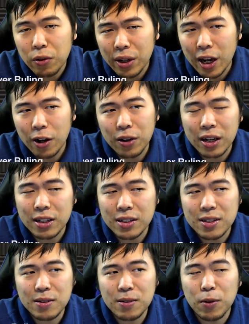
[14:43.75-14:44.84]
Now, and
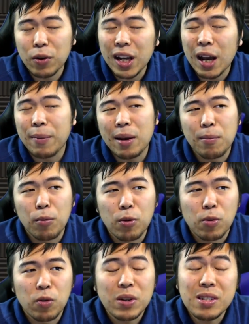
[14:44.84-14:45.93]
it's only coming up more and
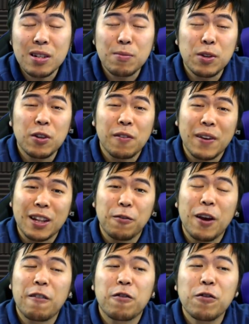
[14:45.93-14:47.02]
more recently due to the fact that we
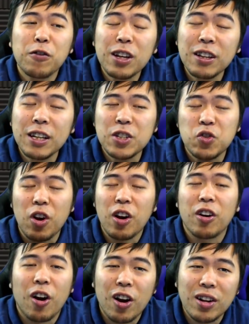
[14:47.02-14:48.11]
have really strong
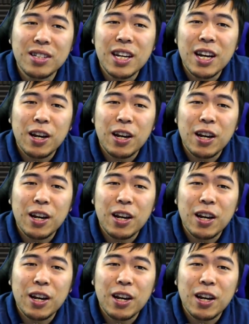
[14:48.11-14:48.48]
cards